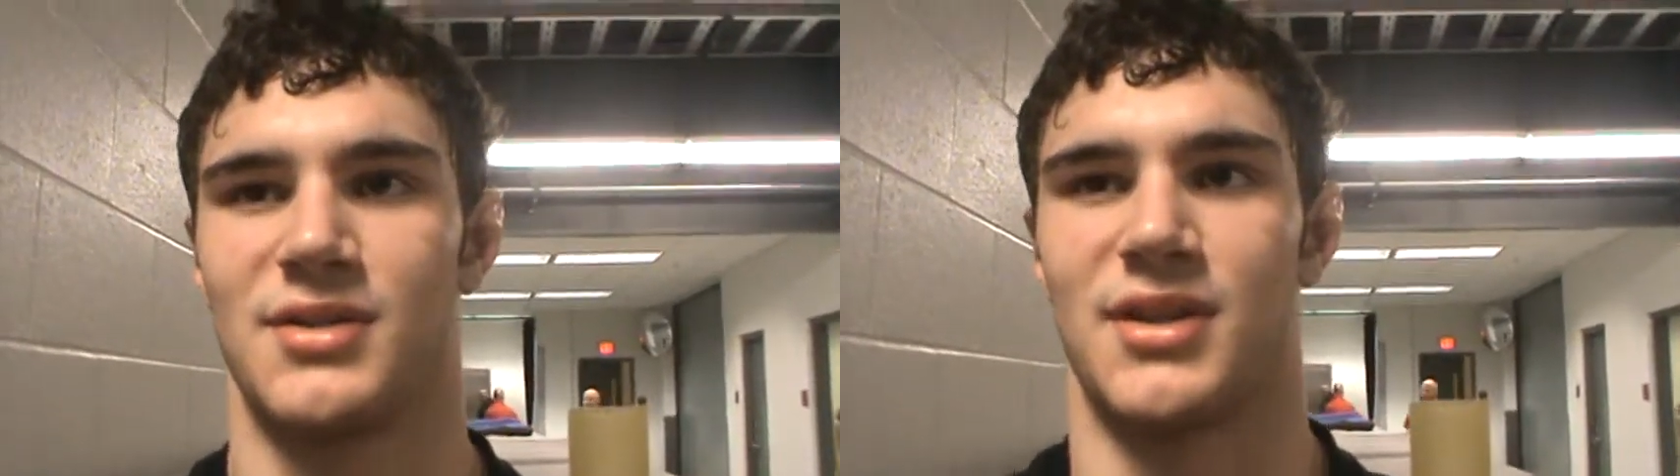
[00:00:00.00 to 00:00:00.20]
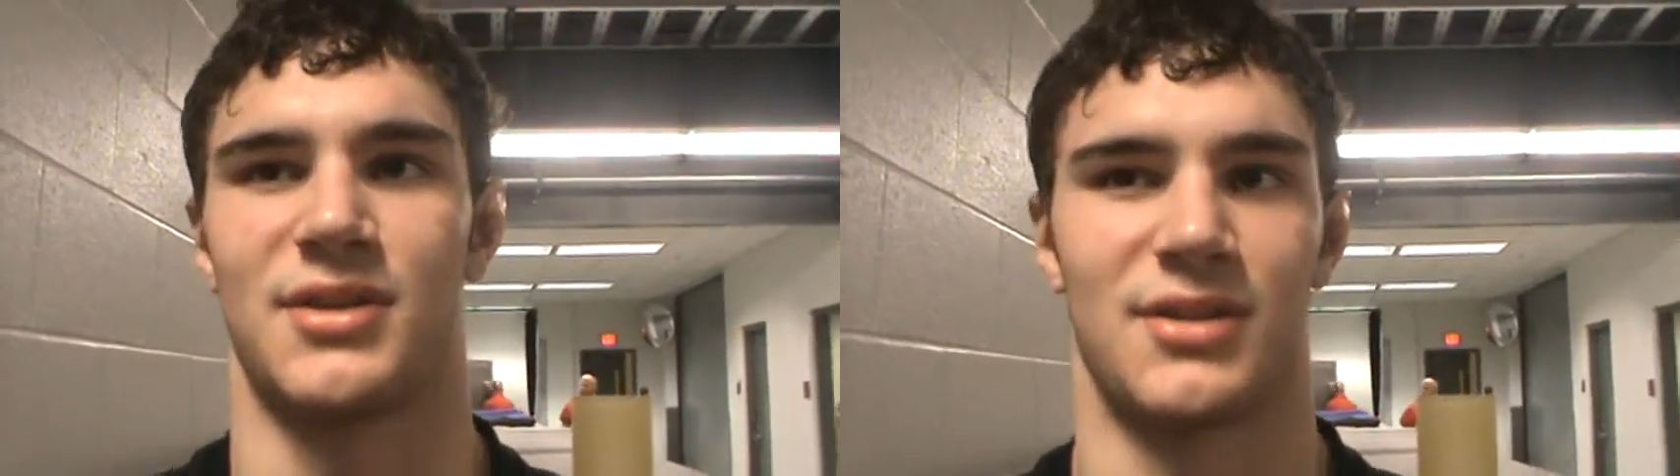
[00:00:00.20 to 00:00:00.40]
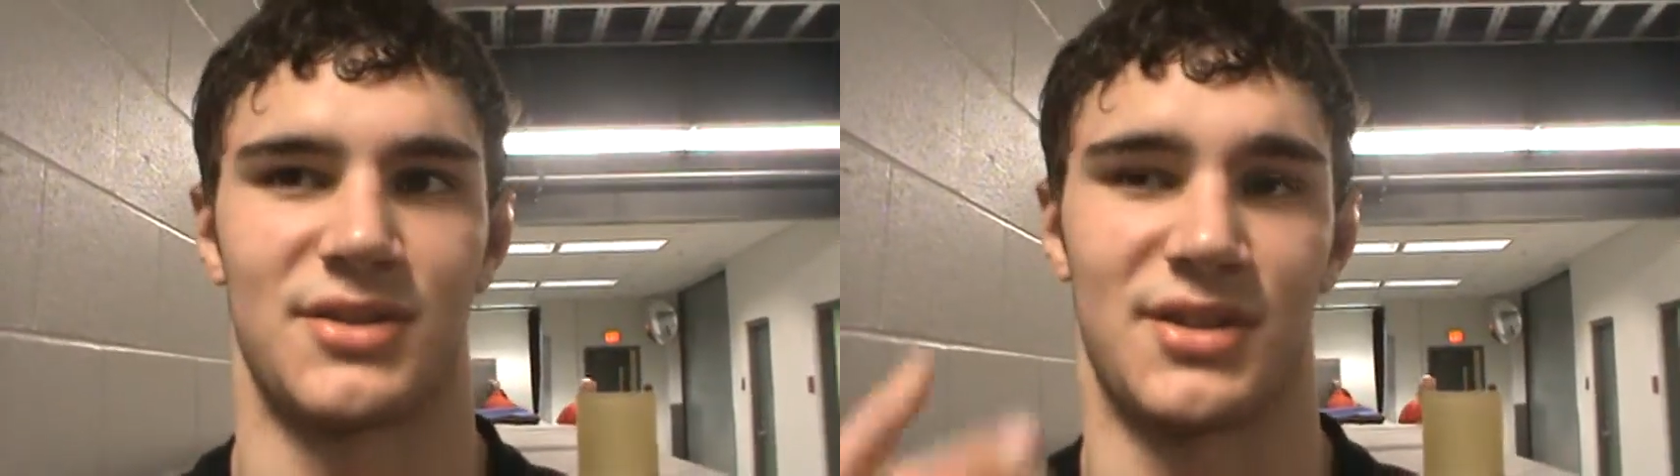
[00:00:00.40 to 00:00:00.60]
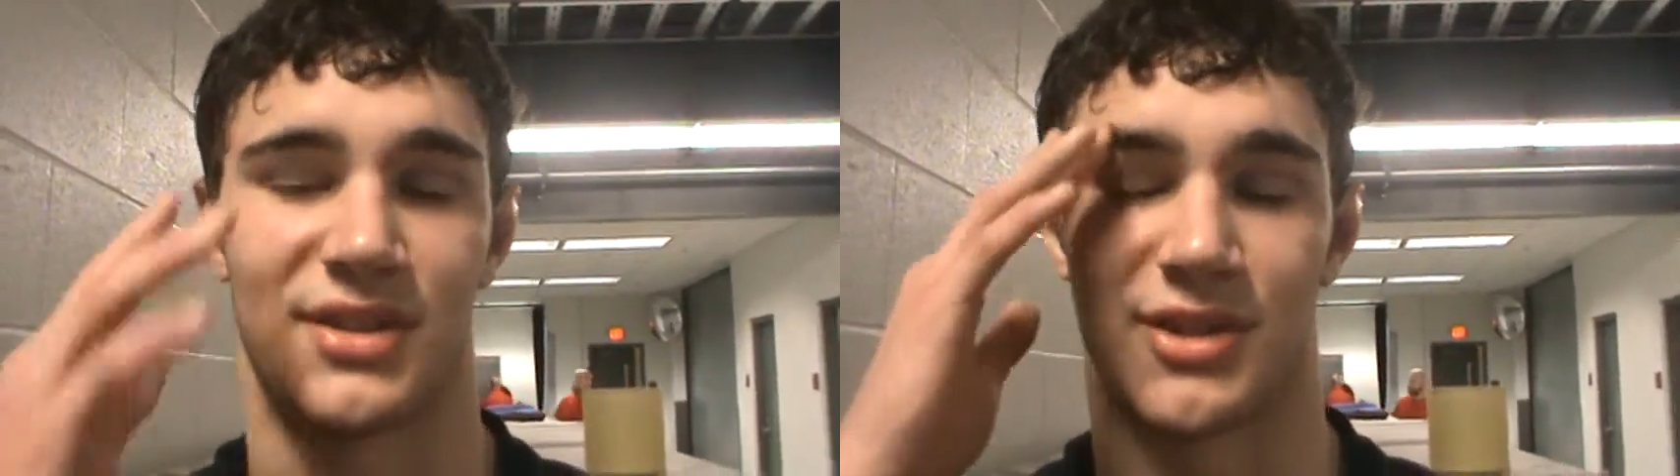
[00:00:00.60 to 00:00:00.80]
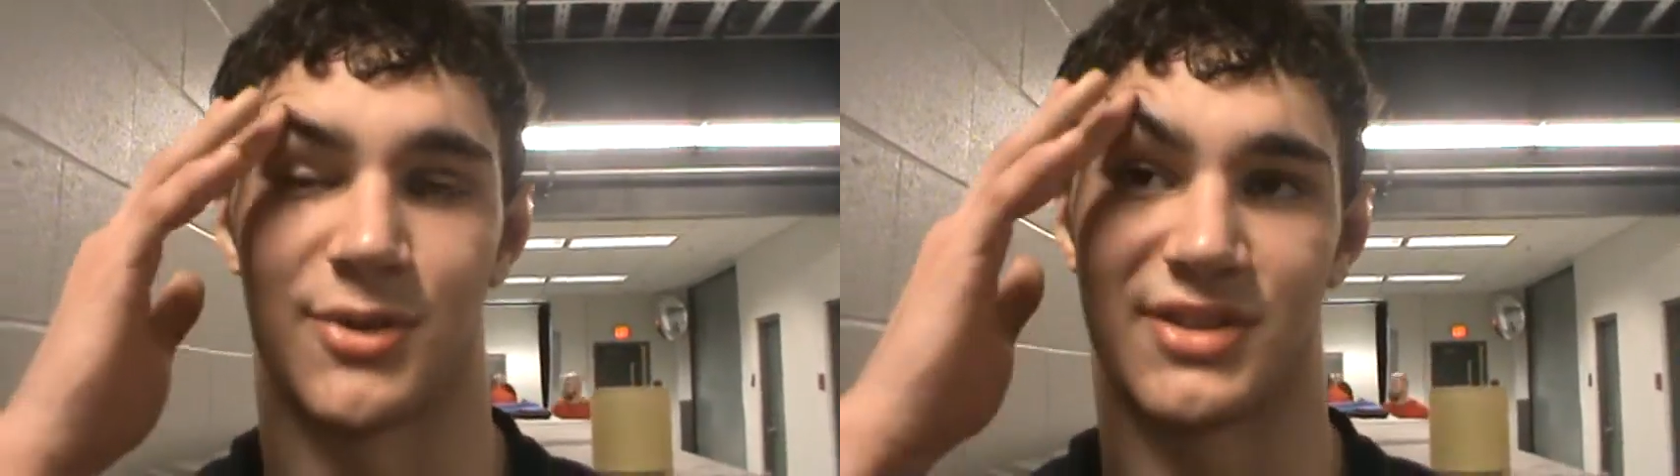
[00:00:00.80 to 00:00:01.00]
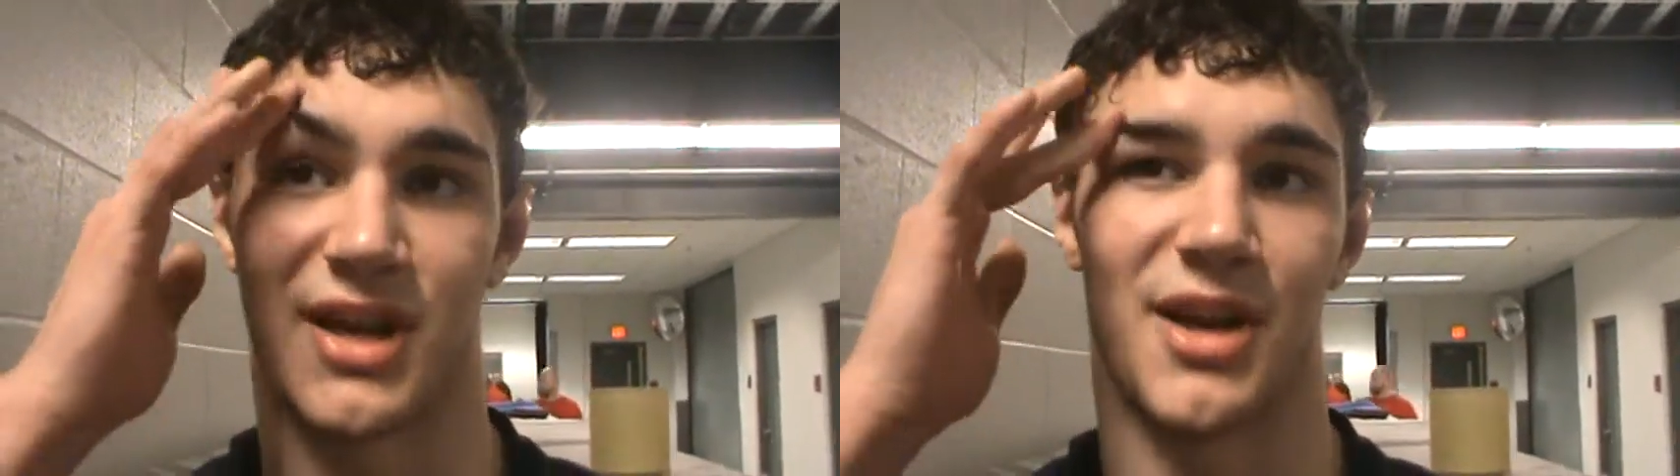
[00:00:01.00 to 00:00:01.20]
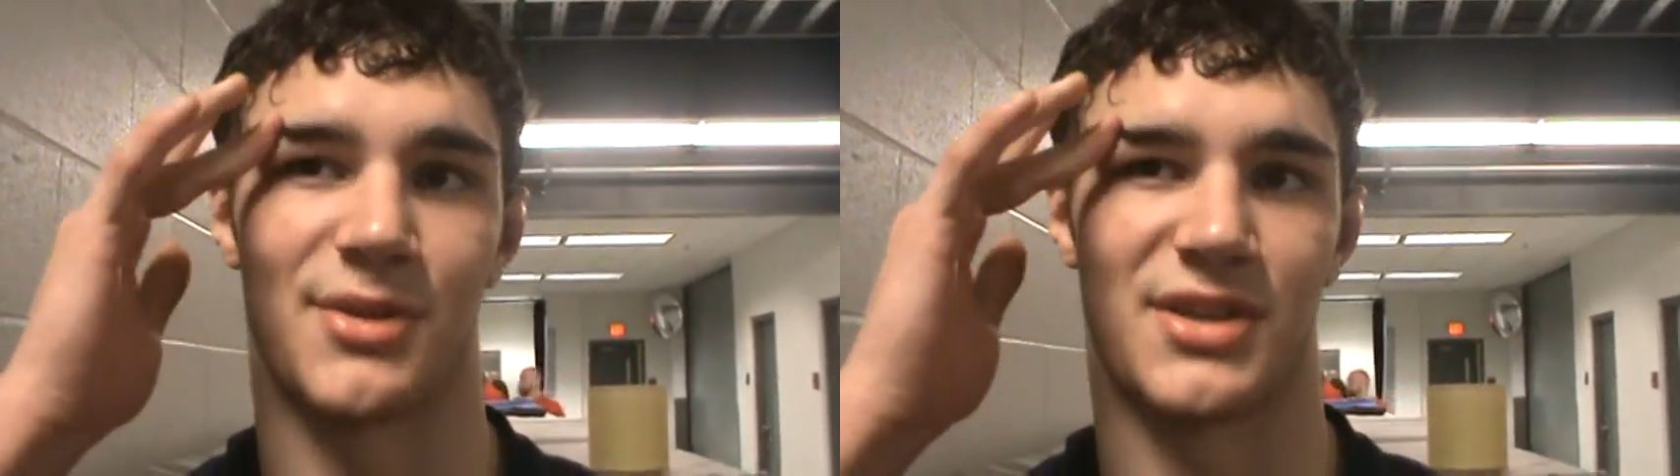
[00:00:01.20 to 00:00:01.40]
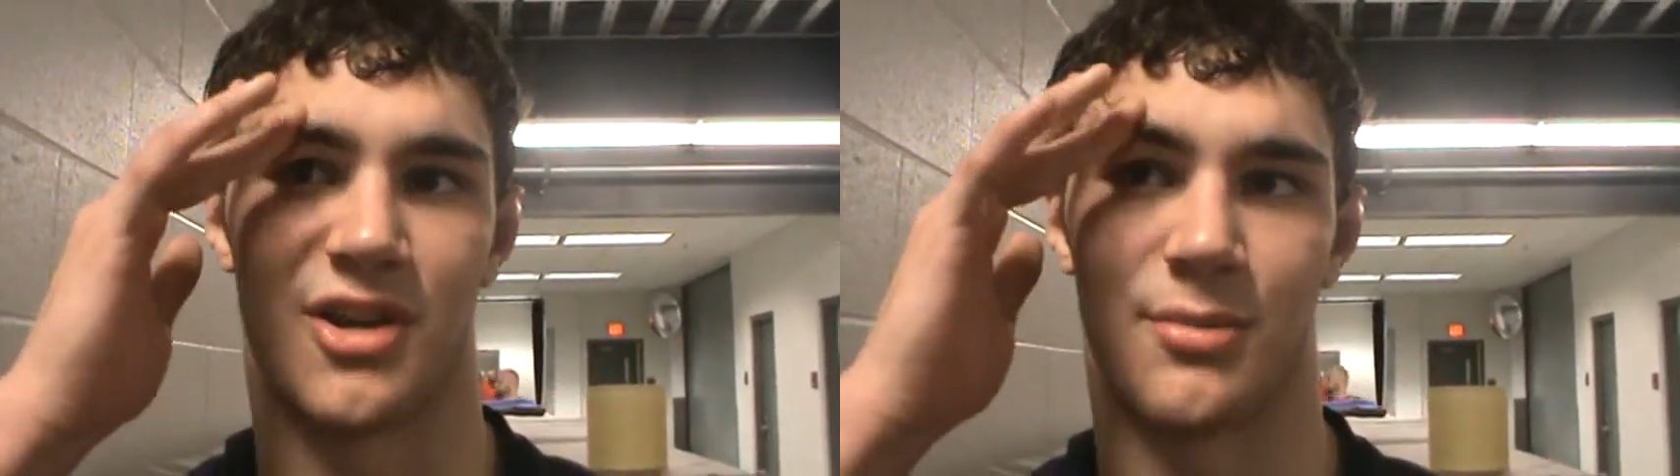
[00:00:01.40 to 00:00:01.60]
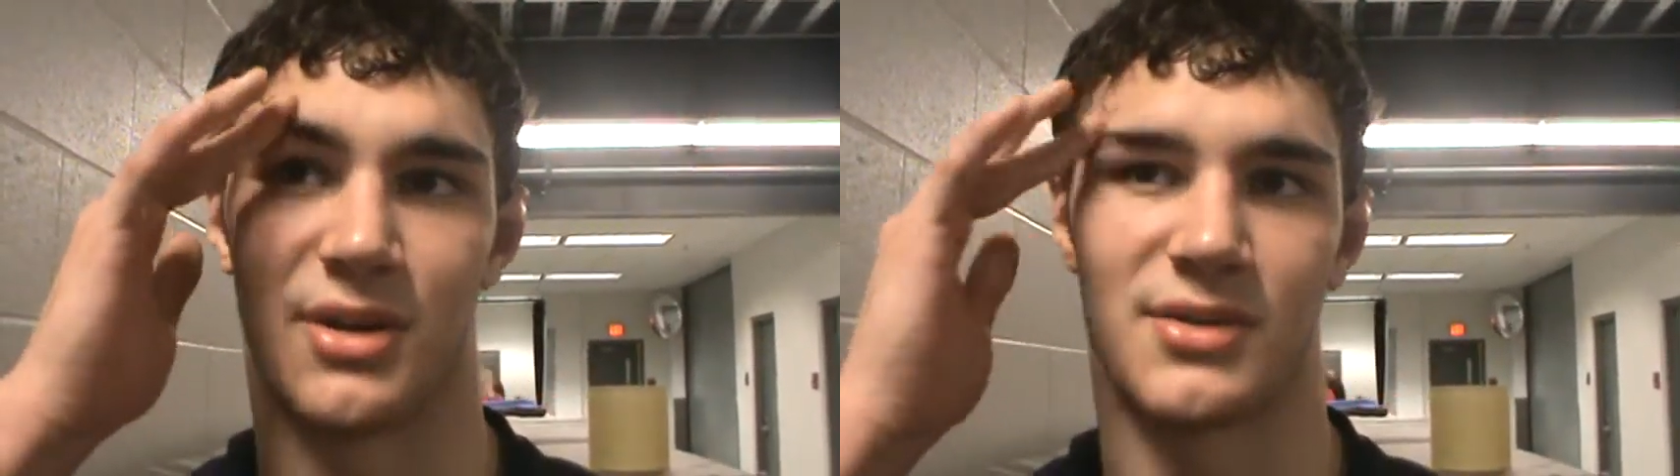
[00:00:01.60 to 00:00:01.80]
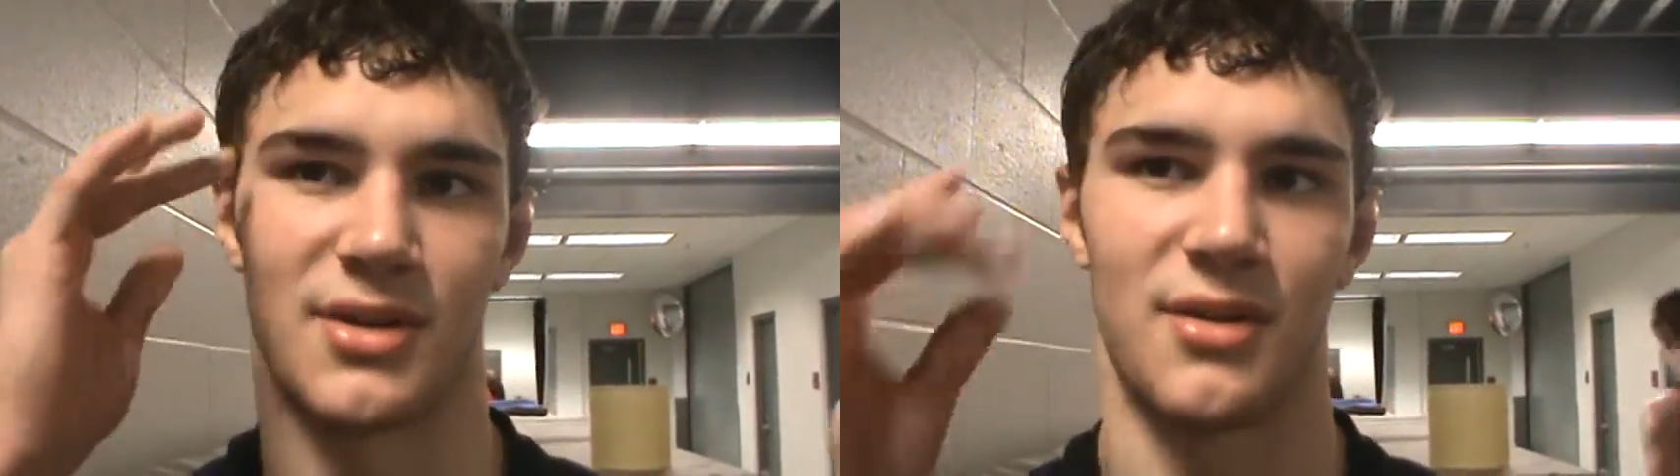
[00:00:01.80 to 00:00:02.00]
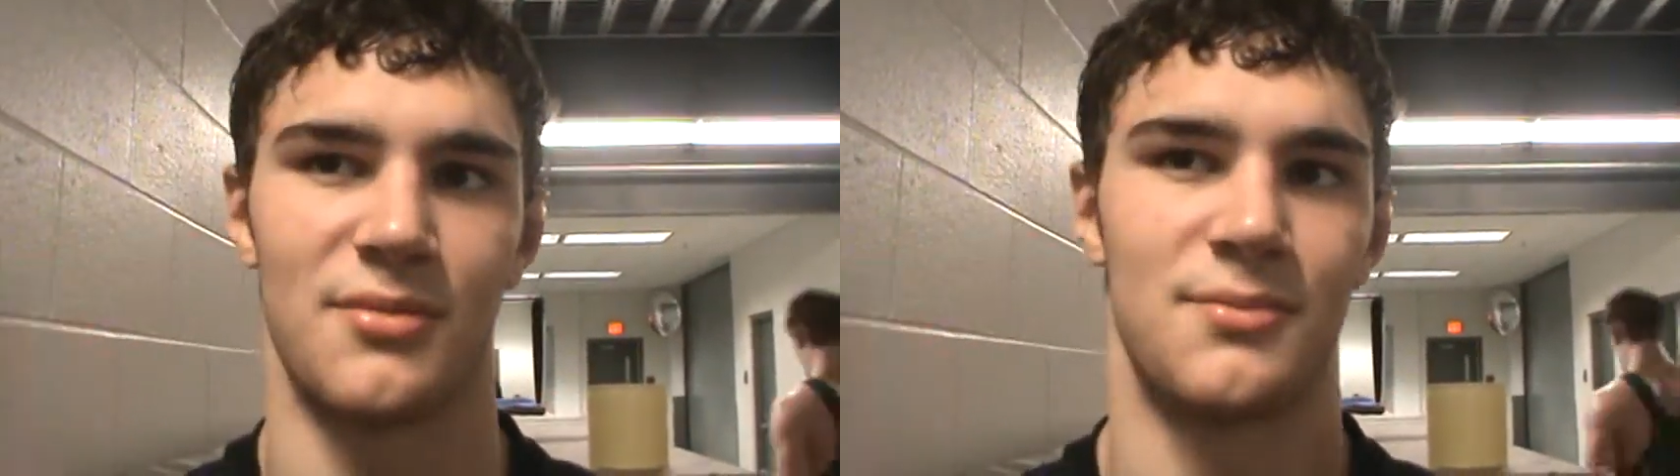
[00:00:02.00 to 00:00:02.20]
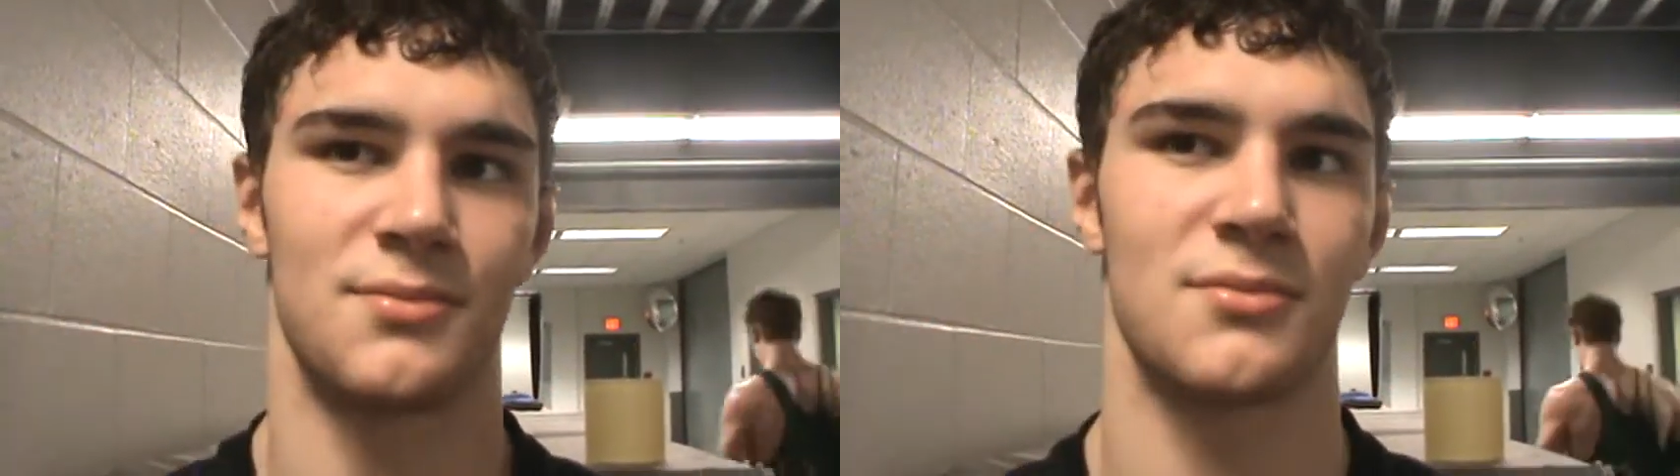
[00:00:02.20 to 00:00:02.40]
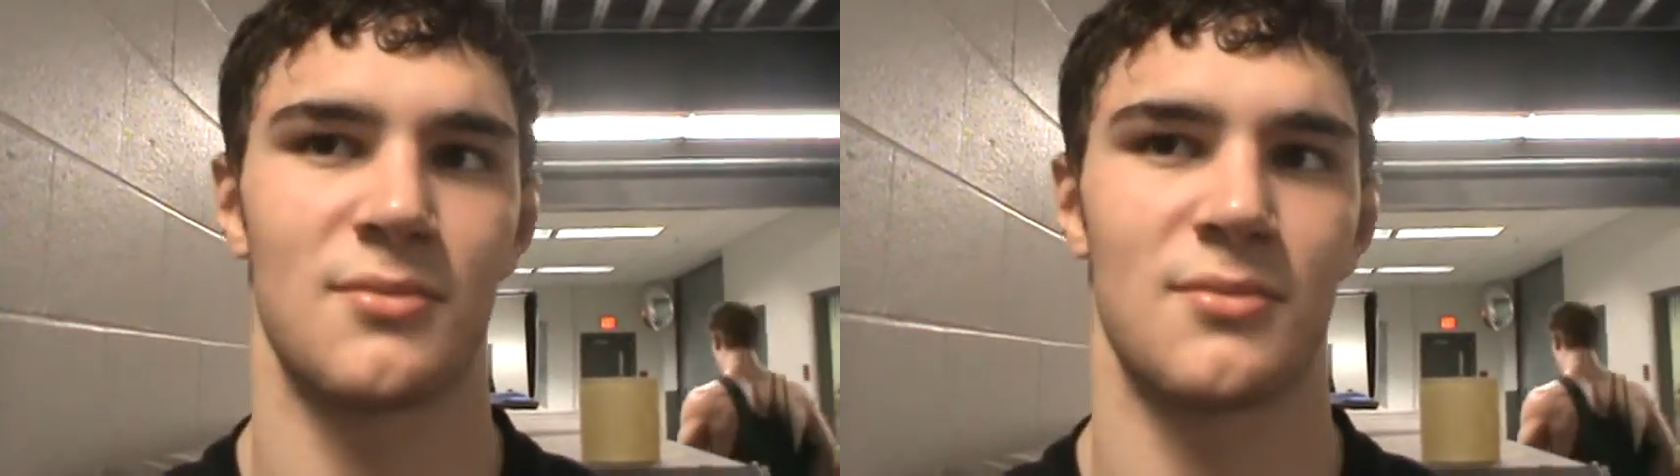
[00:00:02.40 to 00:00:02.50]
Stick, stick to what Scotty was telling us. So. How